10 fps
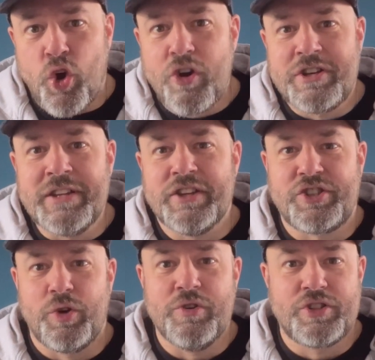encouraging the
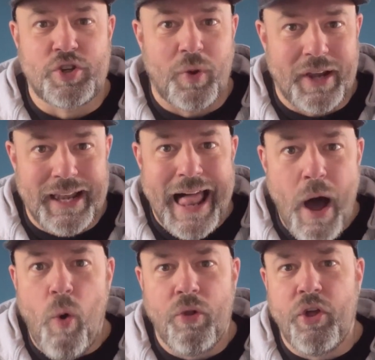students to
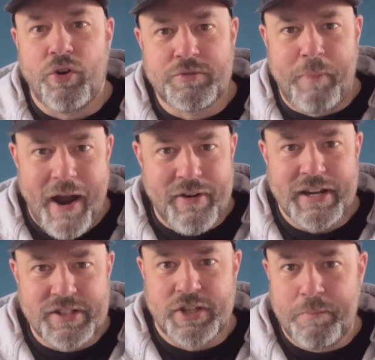allow those
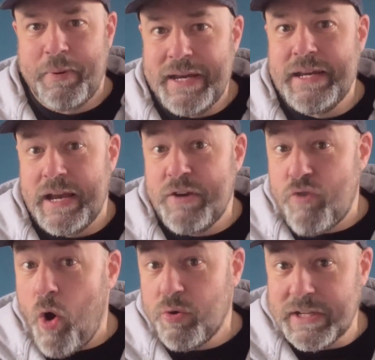barriers to be
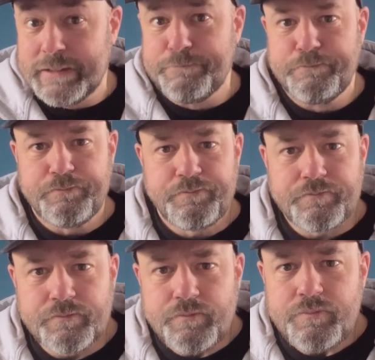eroded.
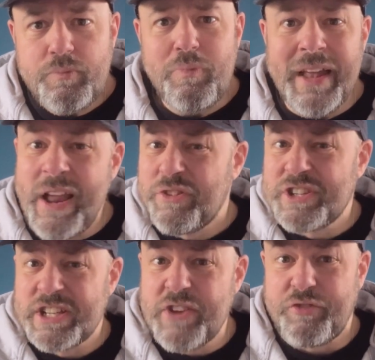Now,
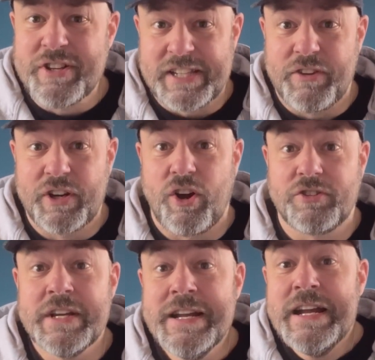there's a difference here, of
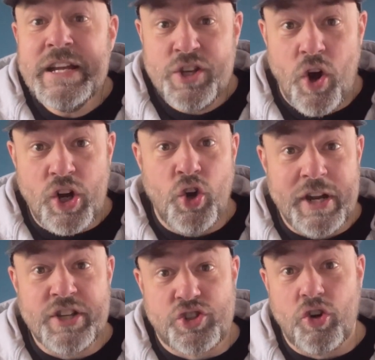course. You know, a good
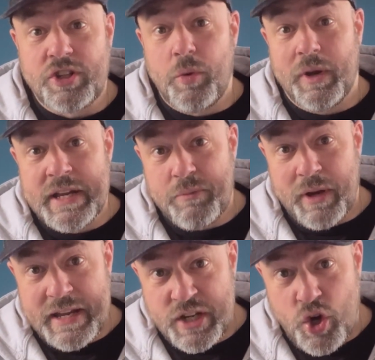instructor will
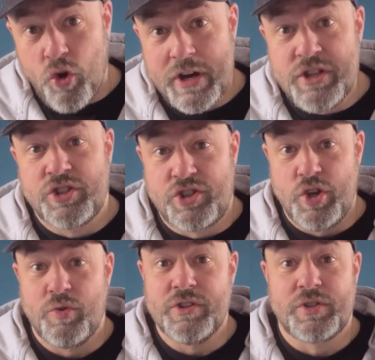encourage
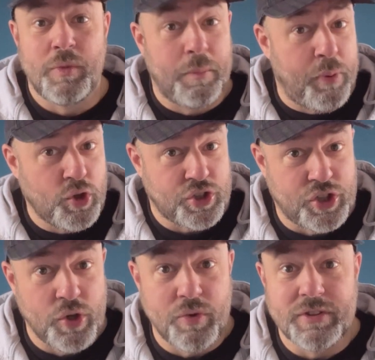students and will push
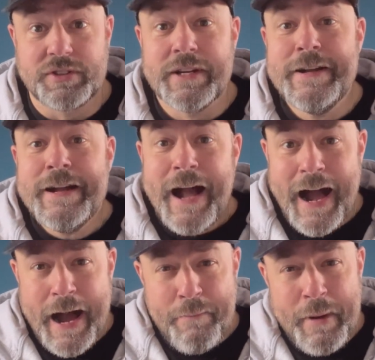students
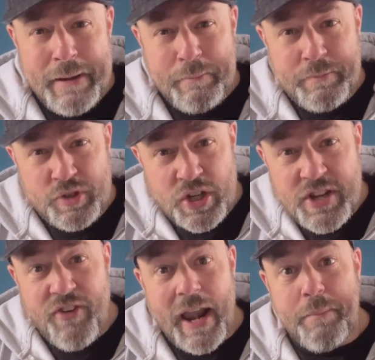to
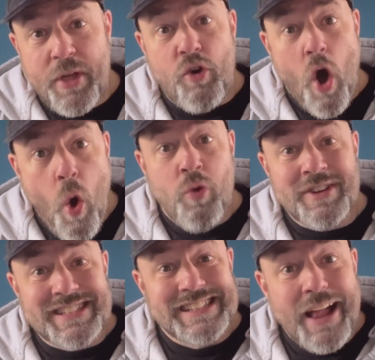develop their own
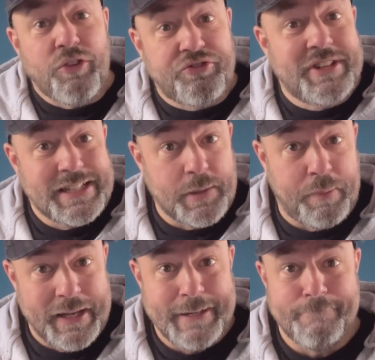
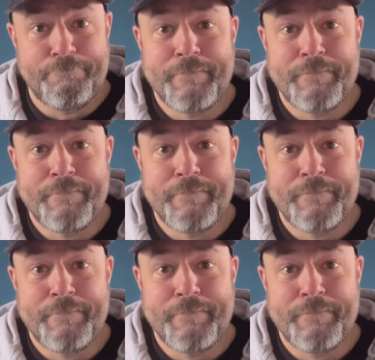self-discipline.